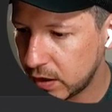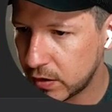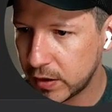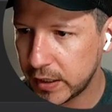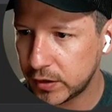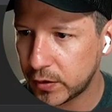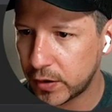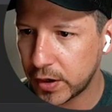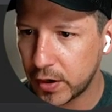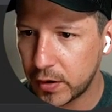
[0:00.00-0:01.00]
go into
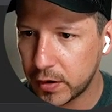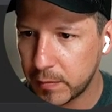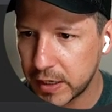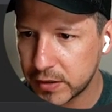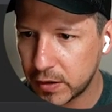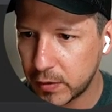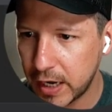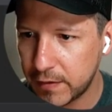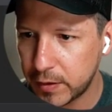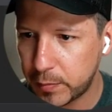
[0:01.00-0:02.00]
our code. Make sure that we
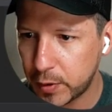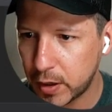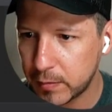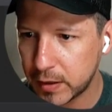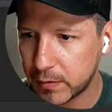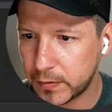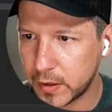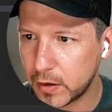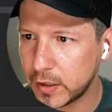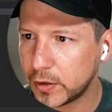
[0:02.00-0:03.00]
have the prompt, and if we
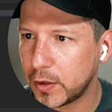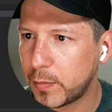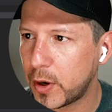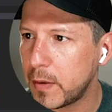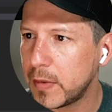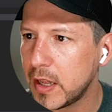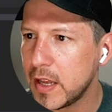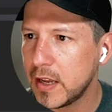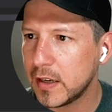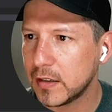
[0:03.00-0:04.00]
go into the prompt,
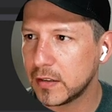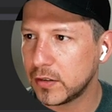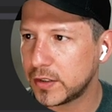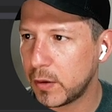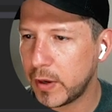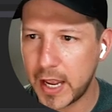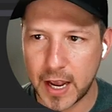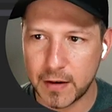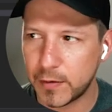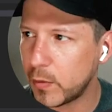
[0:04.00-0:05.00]
looks like we
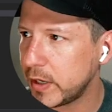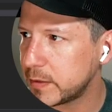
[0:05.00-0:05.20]
have what we